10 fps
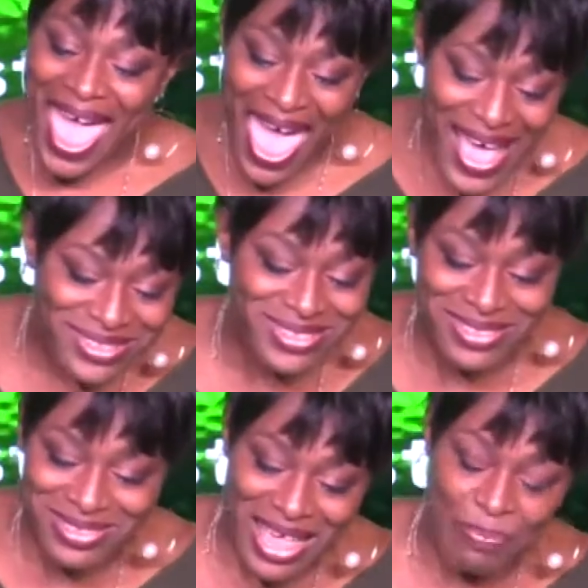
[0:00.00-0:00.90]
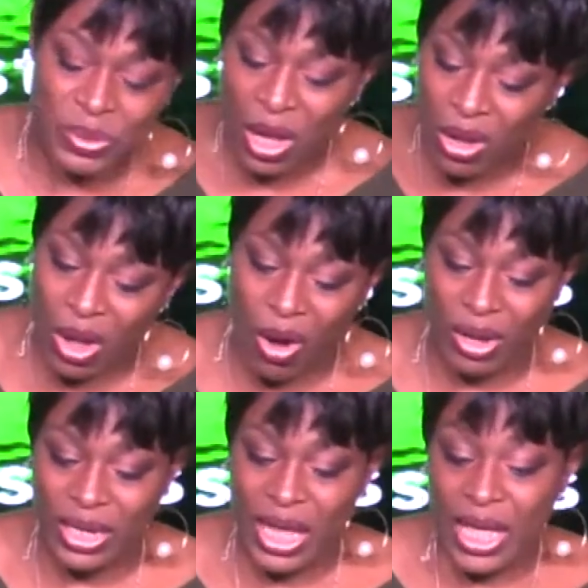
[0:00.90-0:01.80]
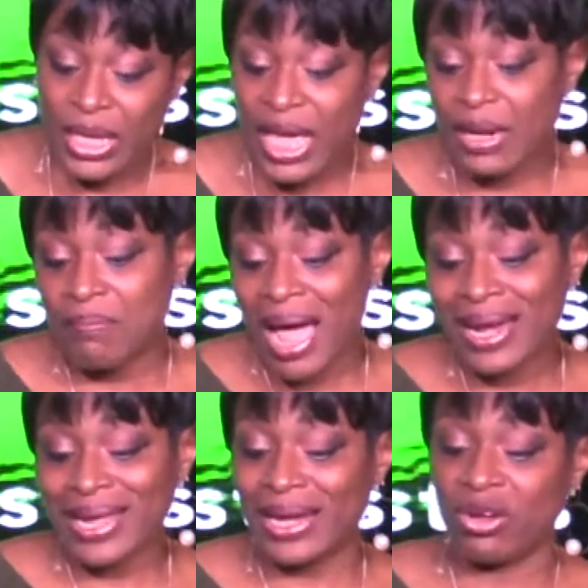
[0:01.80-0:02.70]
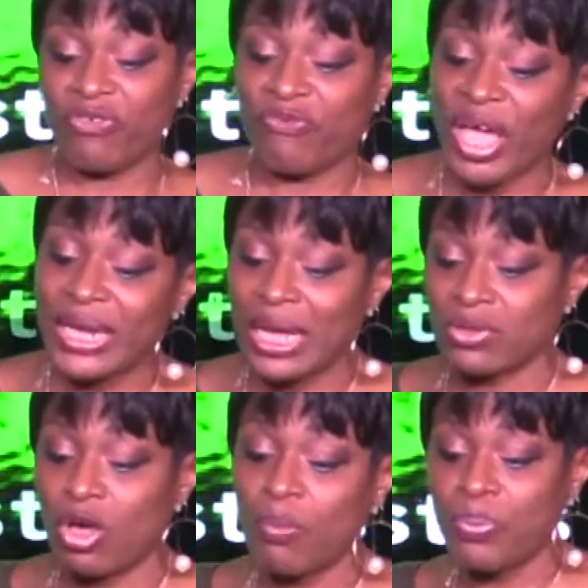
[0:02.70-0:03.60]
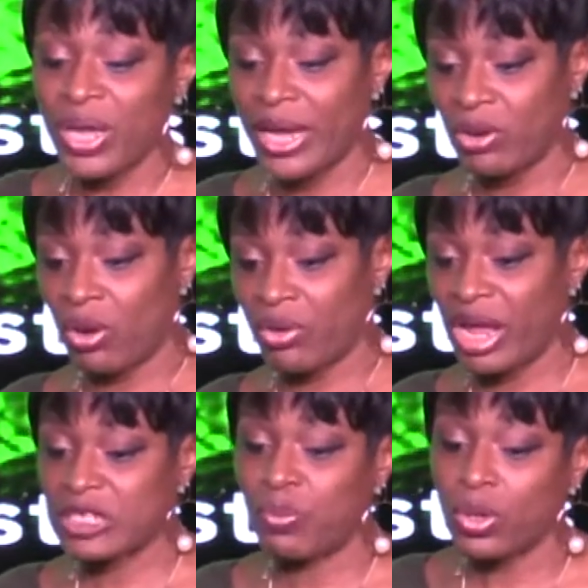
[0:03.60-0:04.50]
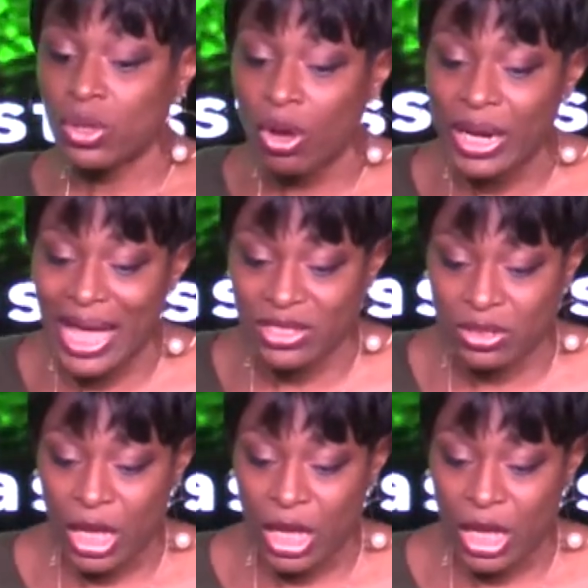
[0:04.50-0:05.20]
except God. Yet man cannot find out, comprehend, or grasp what God has